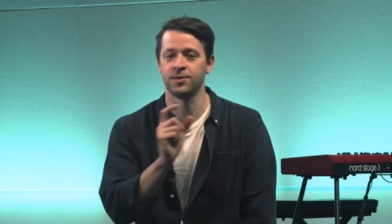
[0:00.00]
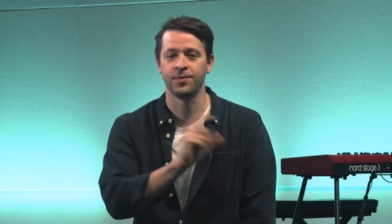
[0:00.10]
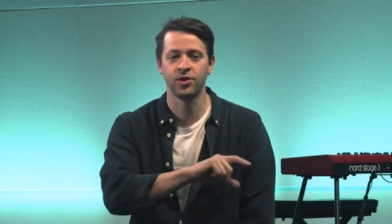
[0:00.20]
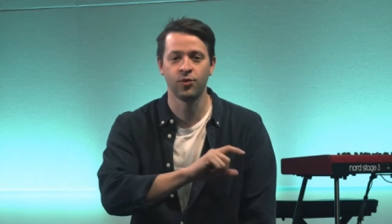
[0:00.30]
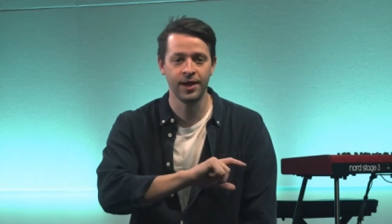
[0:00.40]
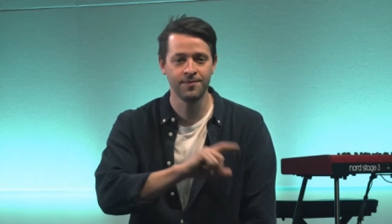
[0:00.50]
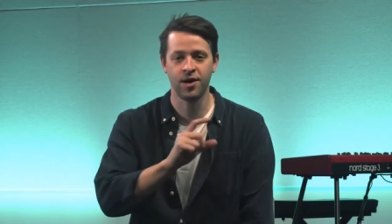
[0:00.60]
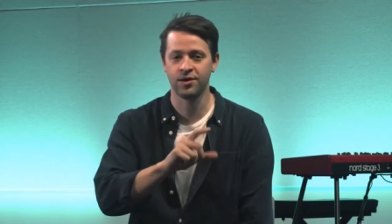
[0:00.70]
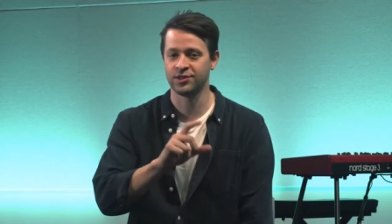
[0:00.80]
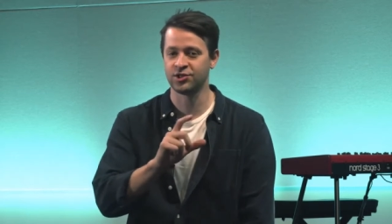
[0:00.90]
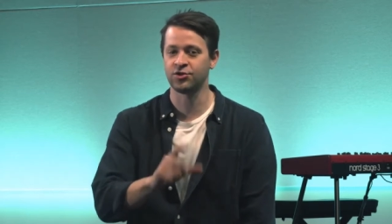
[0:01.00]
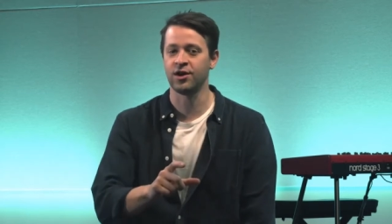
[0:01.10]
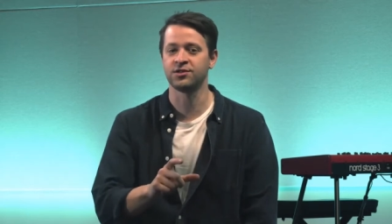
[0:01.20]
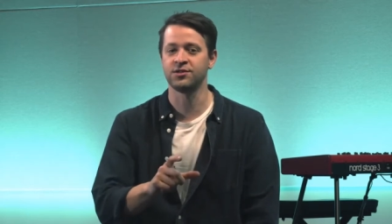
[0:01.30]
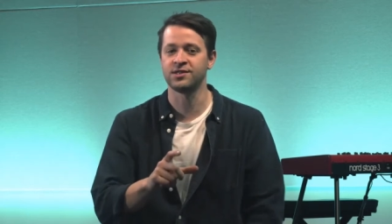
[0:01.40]
And by the way Mark has
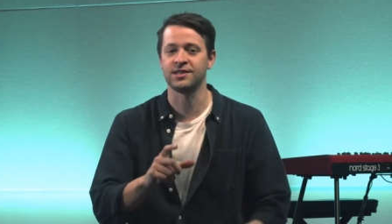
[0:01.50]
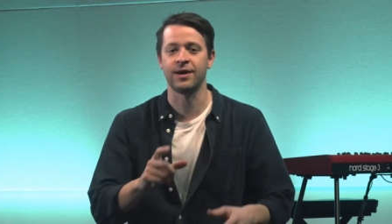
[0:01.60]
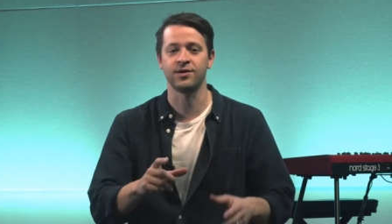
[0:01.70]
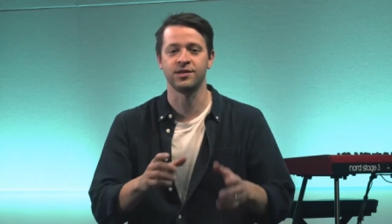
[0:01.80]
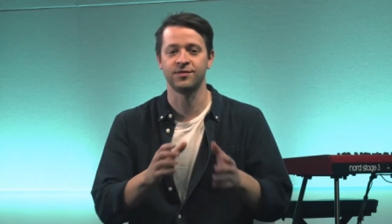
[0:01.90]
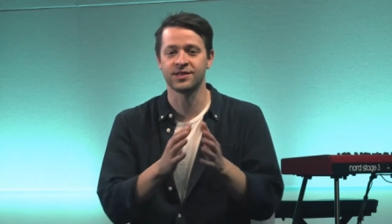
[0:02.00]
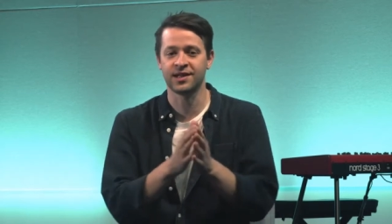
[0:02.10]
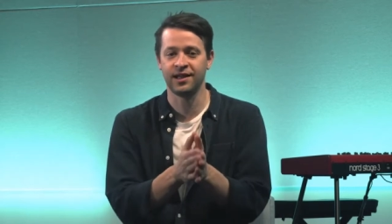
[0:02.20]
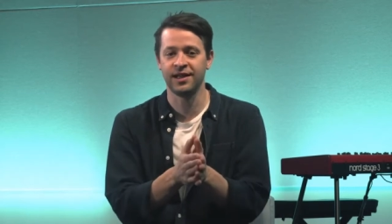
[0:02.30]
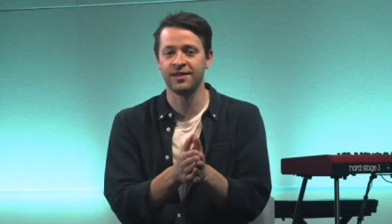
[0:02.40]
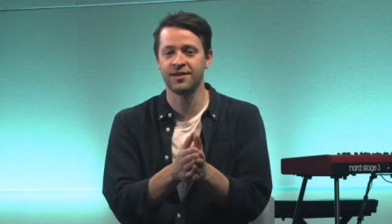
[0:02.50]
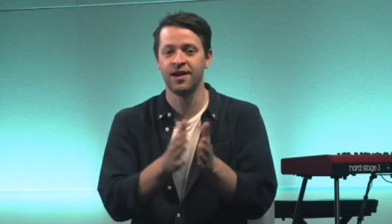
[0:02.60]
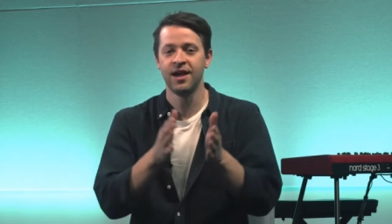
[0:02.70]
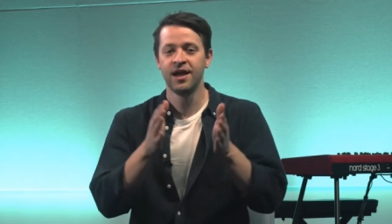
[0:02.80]
structured this narrative, it's clear that